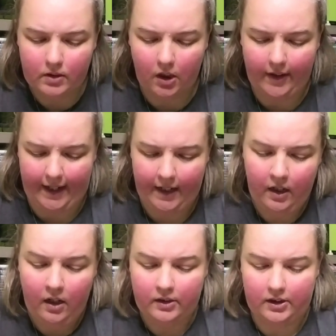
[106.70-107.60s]
Okay.
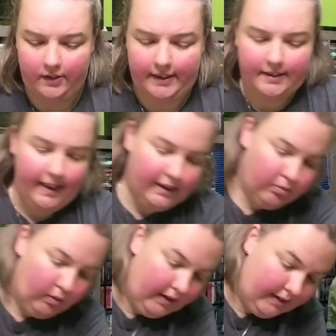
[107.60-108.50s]
So, these
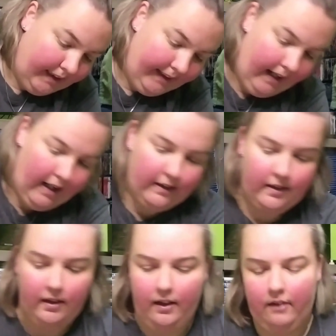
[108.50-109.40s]
next ones he
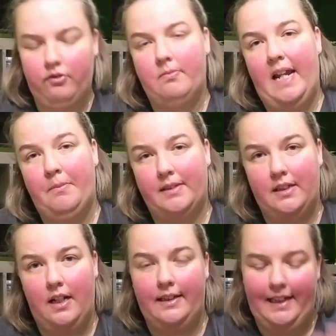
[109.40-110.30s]
got uh, from
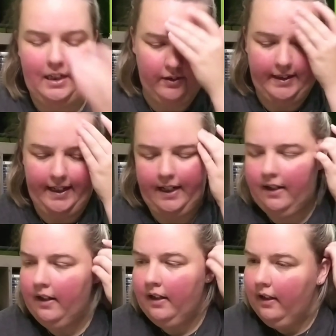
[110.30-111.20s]
Amazon the other
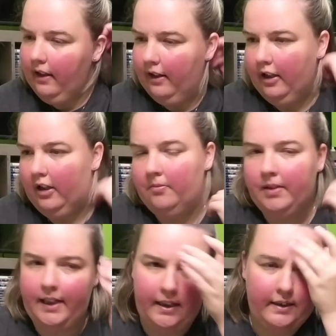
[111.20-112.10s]
day. Um,
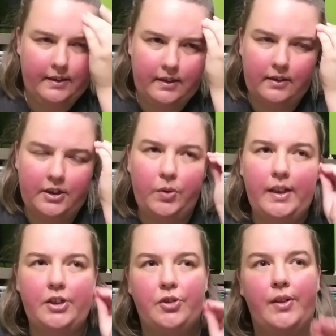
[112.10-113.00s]
because two of
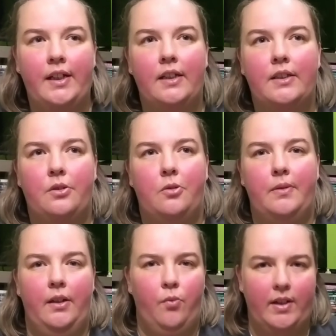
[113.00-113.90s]
these you get in the store, but
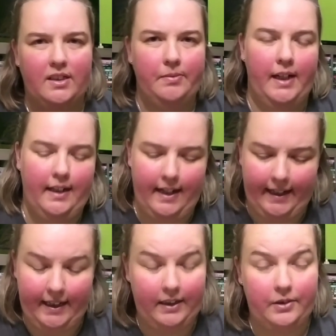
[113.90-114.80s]
the rest of them you cannot
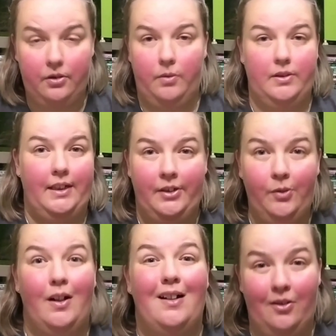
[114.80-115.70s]
get in the store, which I do
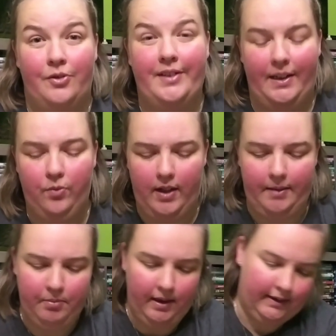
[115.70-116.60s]
not understand
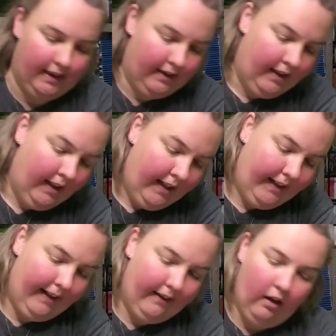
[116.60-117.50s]
why. But uh,
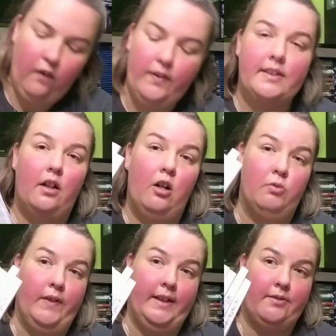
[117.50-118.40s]
you got all the Saw
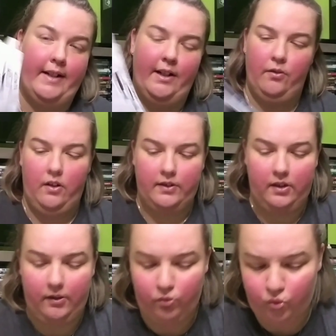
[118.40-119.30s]
movies right here with all
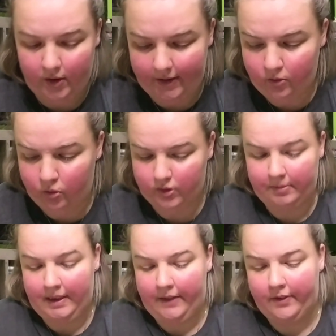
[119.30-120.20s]
really cool
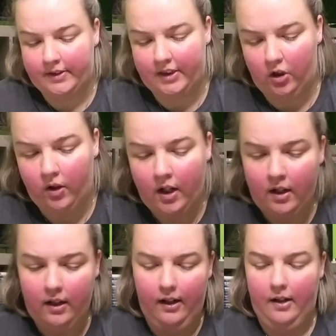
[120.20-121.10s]
stuff covers. So
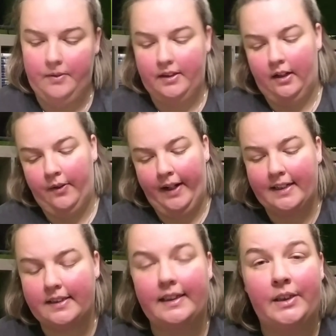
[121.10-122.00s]
um, now we got
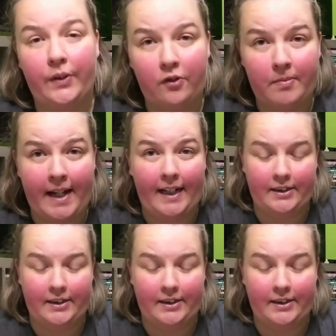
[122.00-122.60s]
to send two of them back